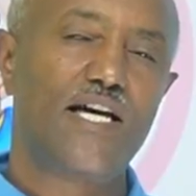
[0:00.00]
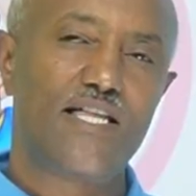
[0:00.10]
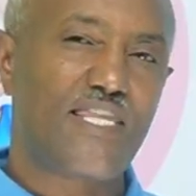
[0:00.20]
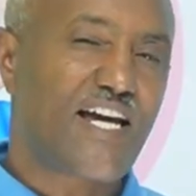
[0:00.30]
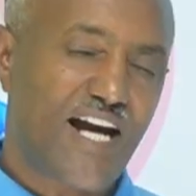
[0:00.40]

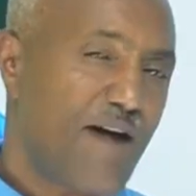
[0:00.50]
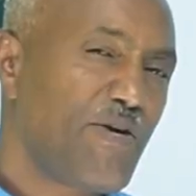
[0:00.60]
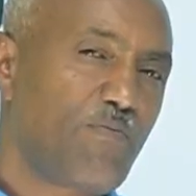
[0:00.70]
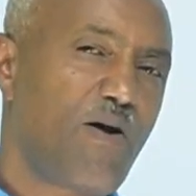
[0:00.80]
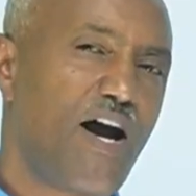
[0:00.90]
the grammar
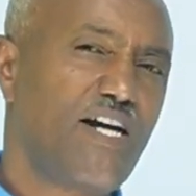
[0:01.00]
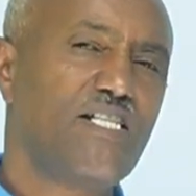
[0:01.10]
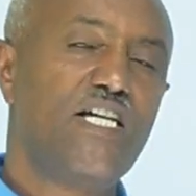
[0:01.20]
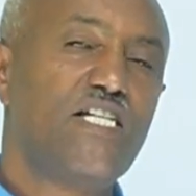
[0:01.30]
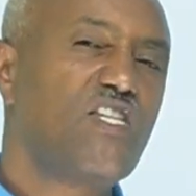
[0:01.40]
part,
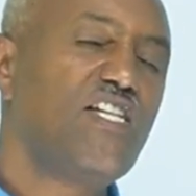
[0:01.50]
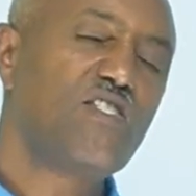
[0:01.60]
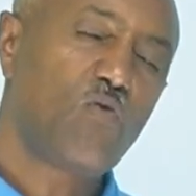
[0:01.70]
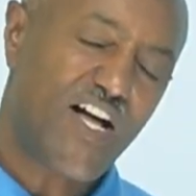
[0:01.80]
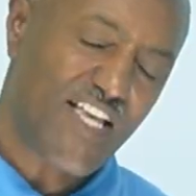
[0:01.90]
since
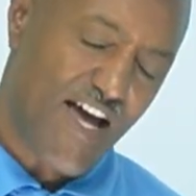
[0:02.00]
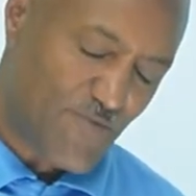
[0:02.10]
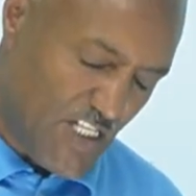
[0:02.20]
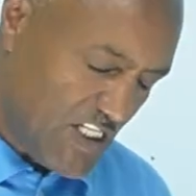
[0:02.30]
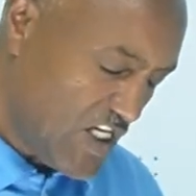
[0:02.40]
what I'm
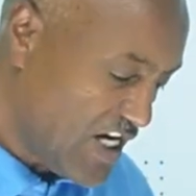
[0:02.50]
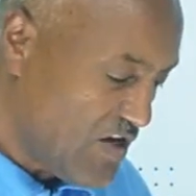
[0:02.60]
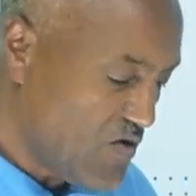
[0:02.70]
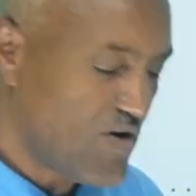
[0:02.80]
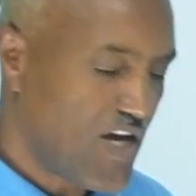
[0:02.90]
teaching
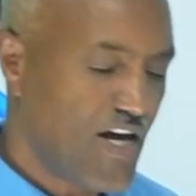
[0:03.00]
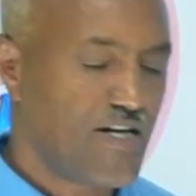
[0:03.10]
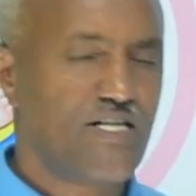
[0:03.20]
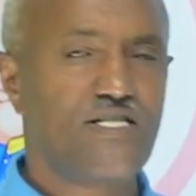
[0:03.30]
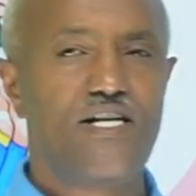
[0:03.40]
you
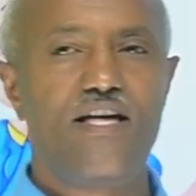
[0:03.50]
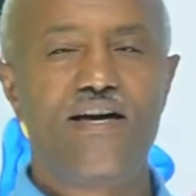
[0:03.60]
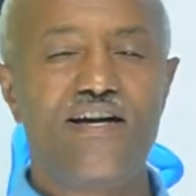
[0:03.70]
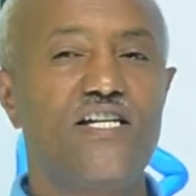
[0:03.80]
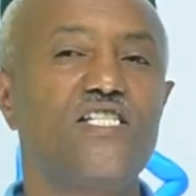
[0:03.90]
here
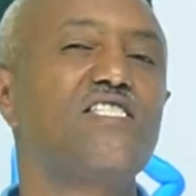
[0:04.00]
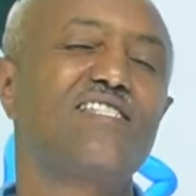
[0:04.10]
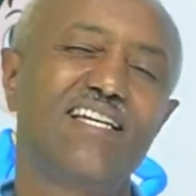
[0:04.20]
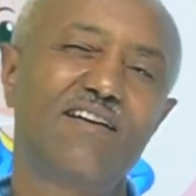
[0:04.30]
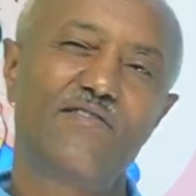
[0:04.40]
is